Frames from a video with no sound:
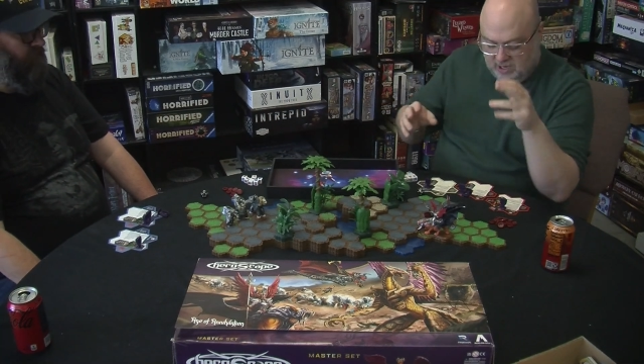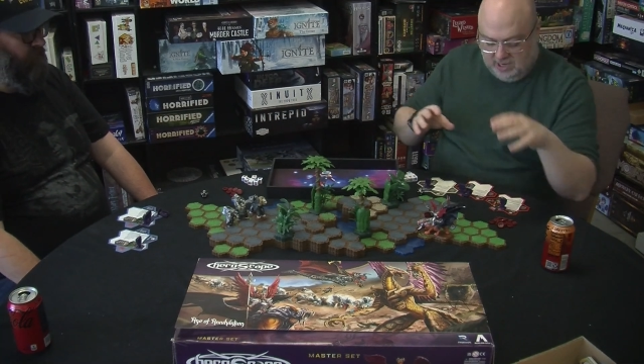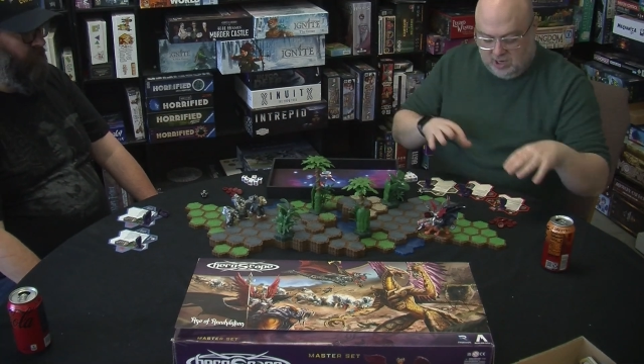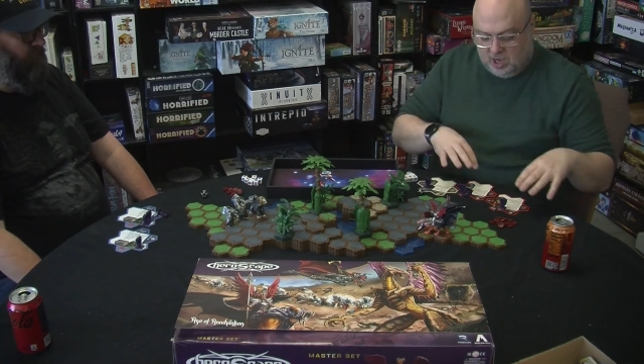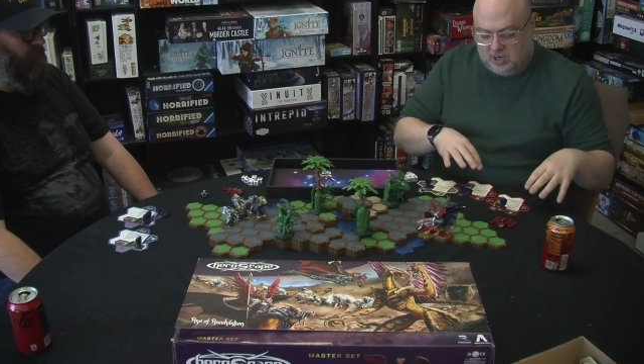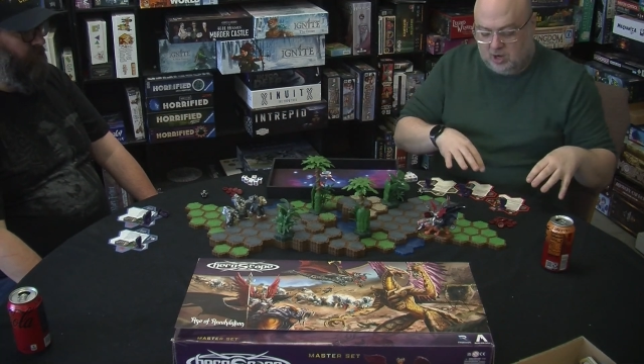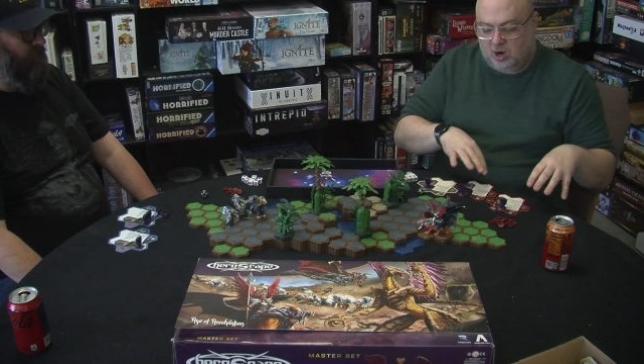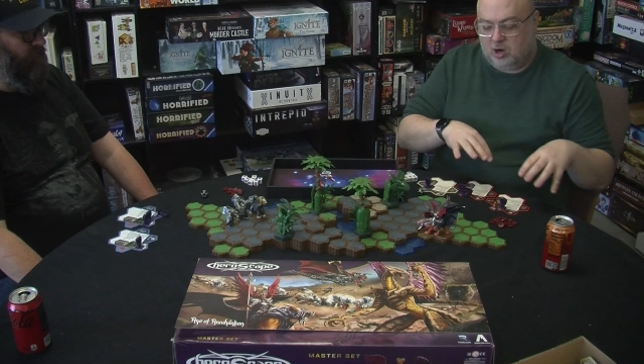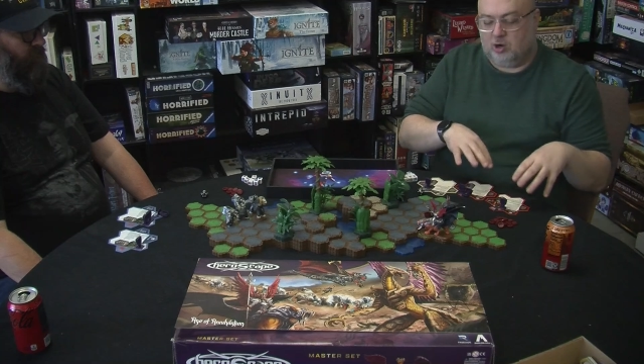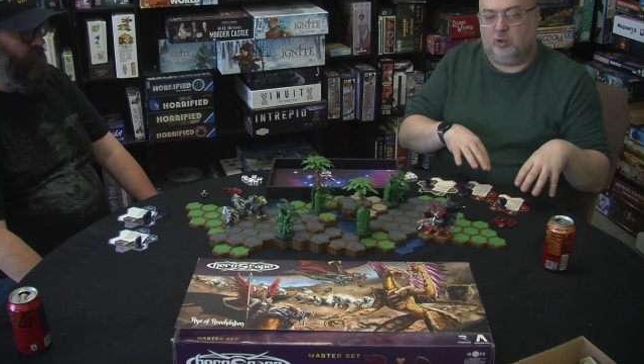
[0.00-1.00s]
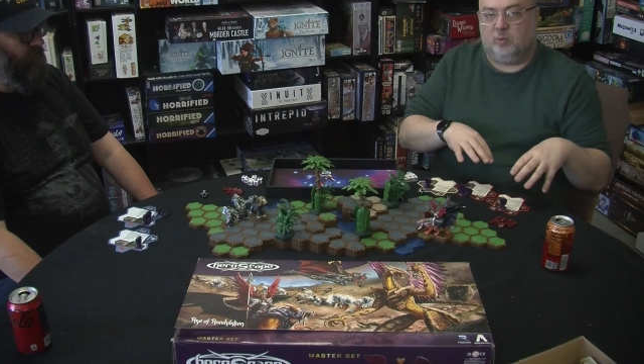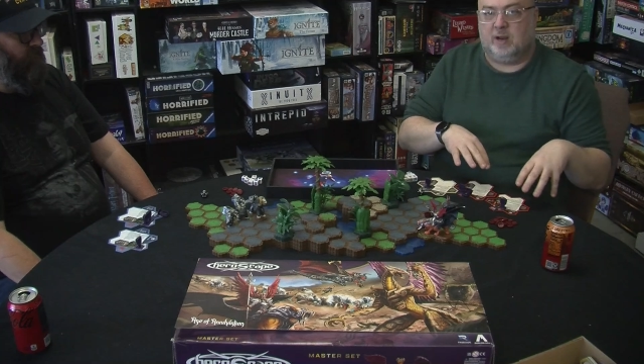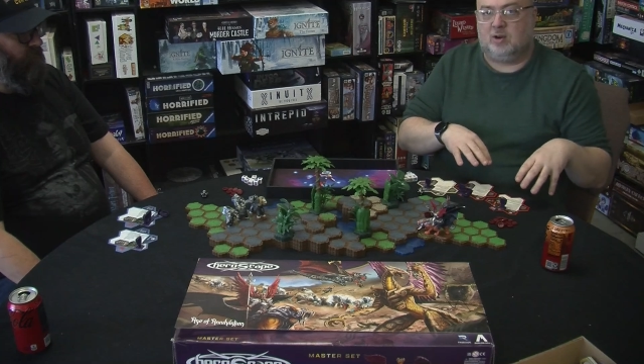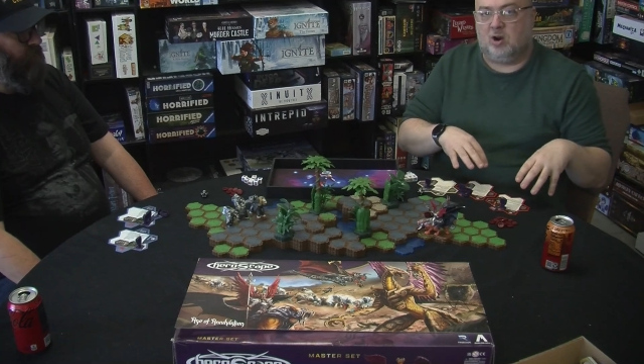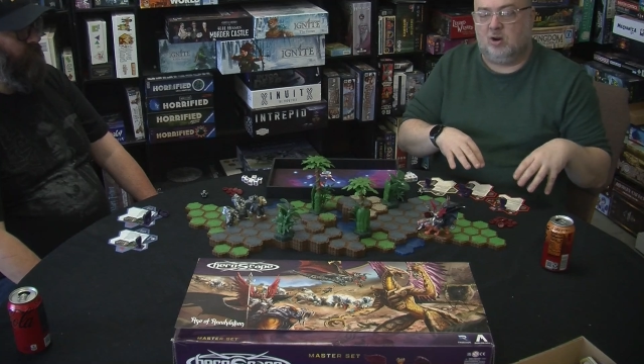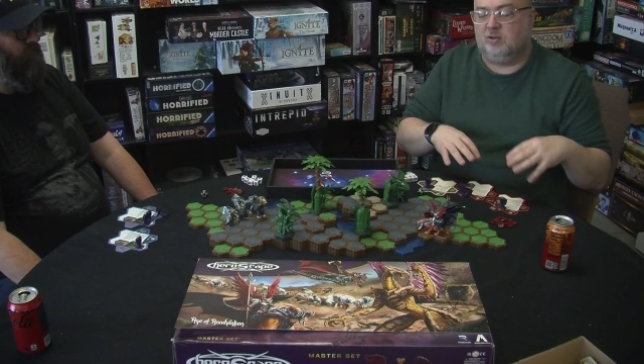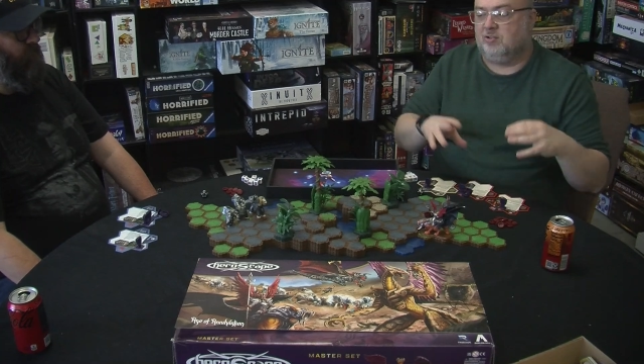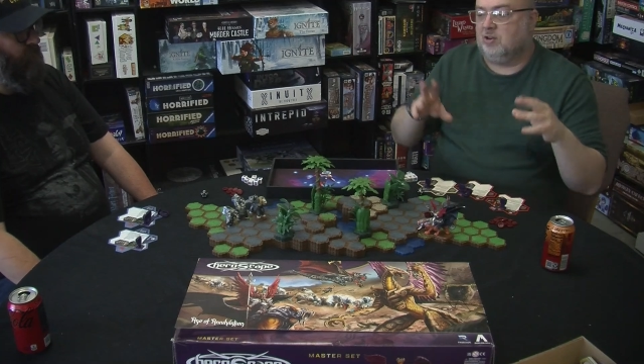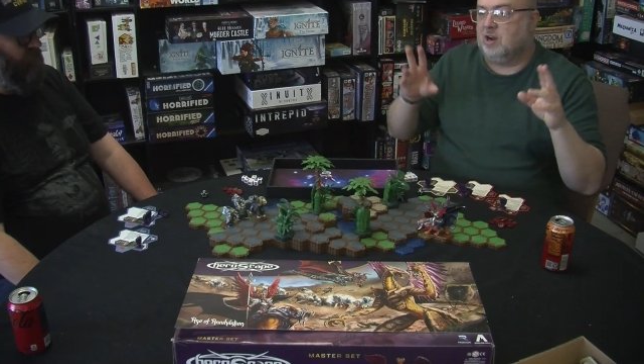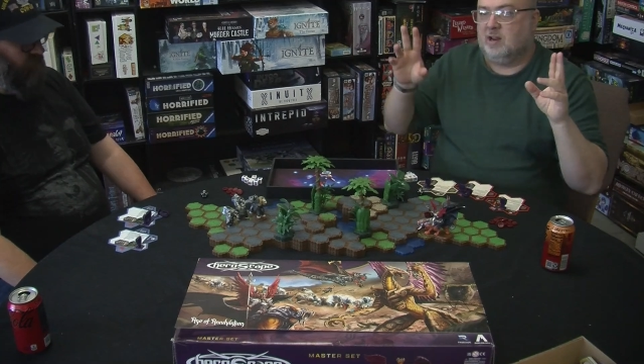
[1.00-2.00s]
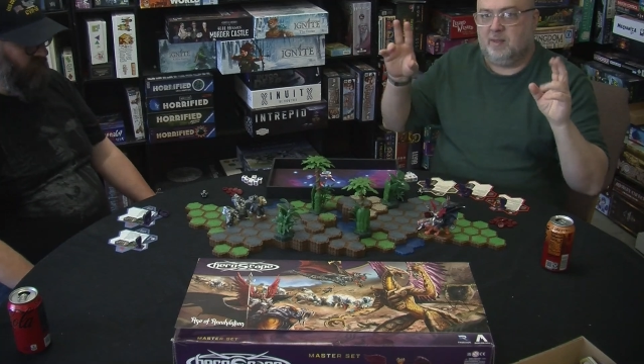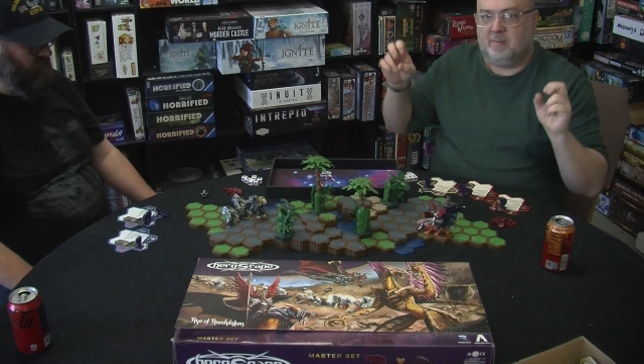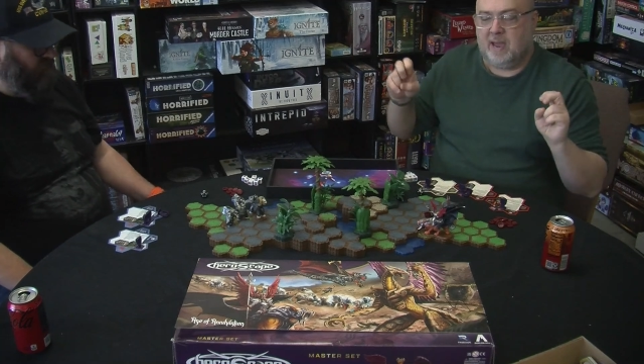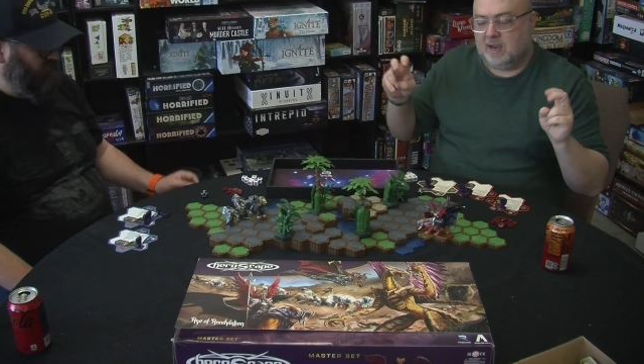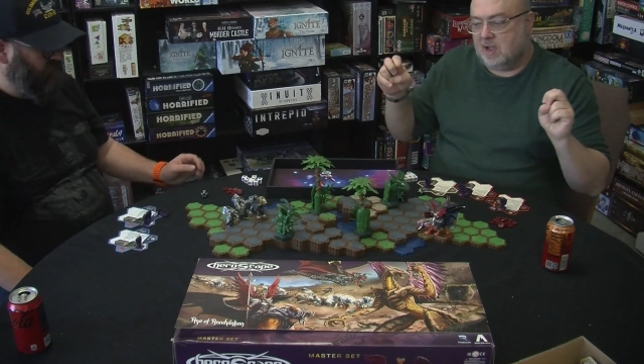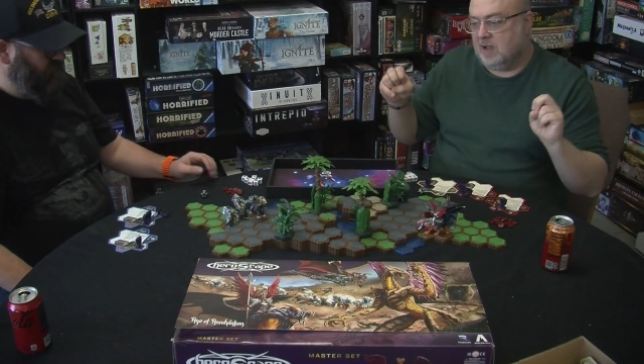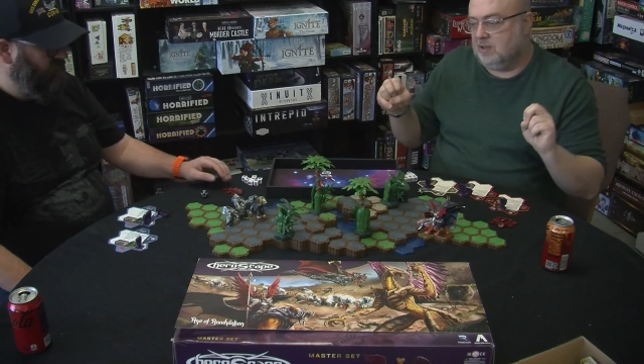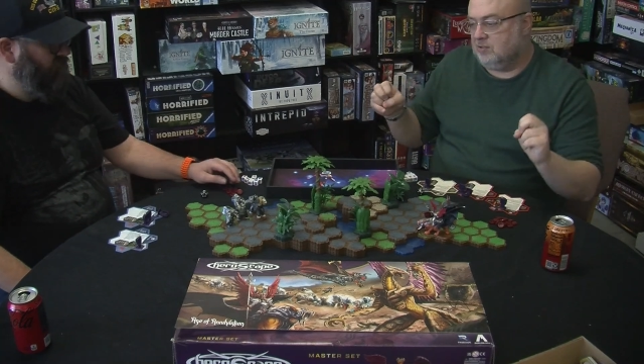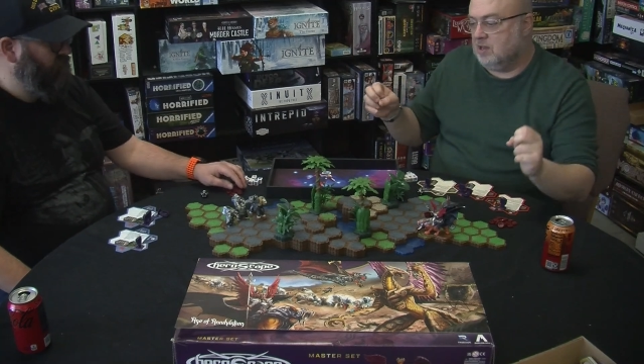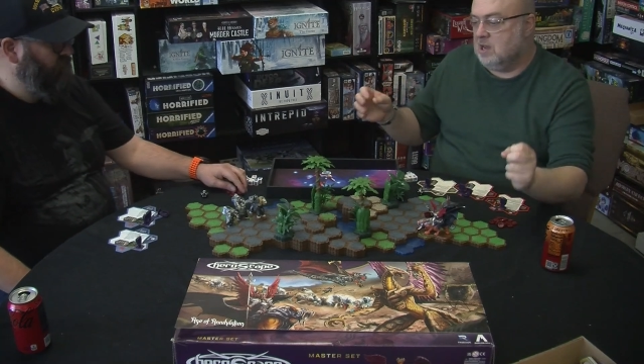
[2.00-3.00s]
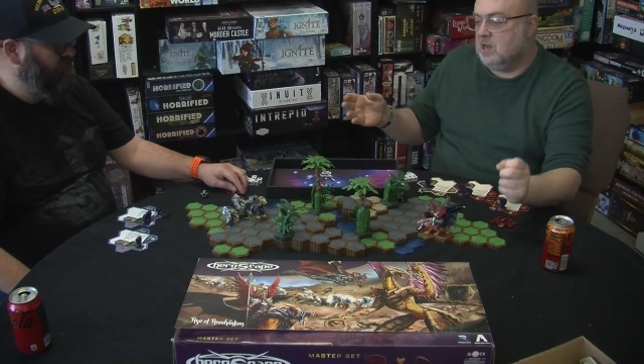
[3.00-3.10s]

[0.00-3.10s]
and Utgar, the red cards, they're kind of the bad guys.